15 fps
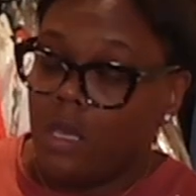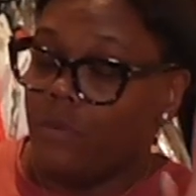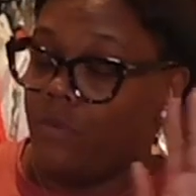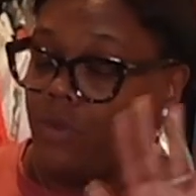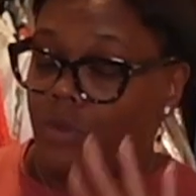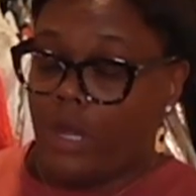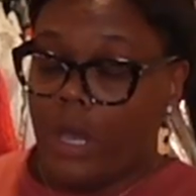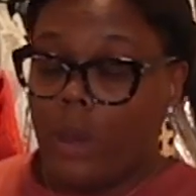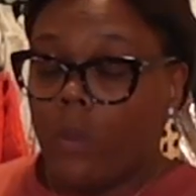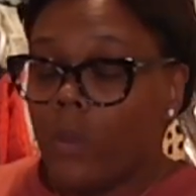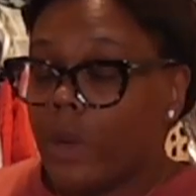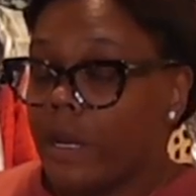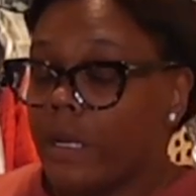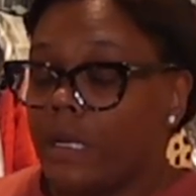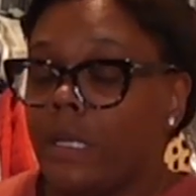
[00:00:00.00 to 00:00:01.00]
If you're not
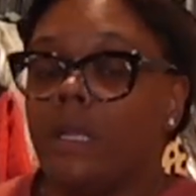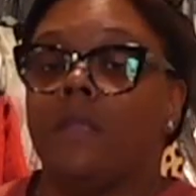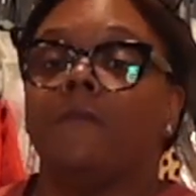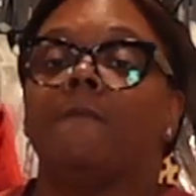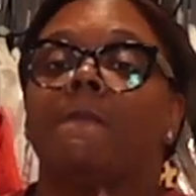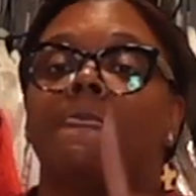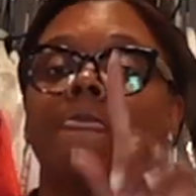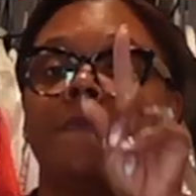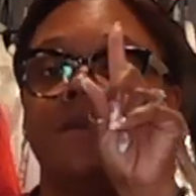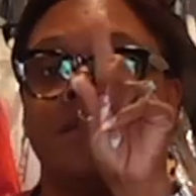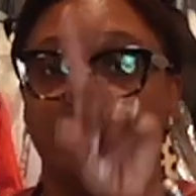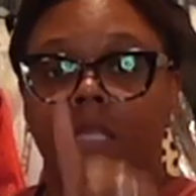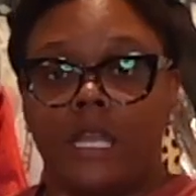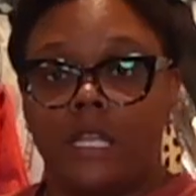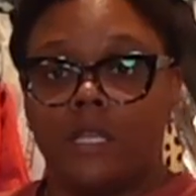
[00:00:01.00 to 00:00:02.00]
wearing it,
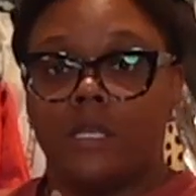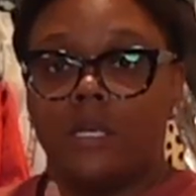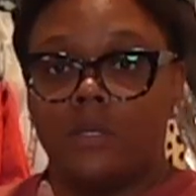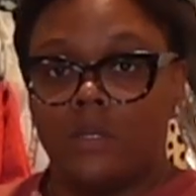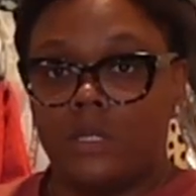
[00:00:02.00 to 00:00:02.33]
let it go,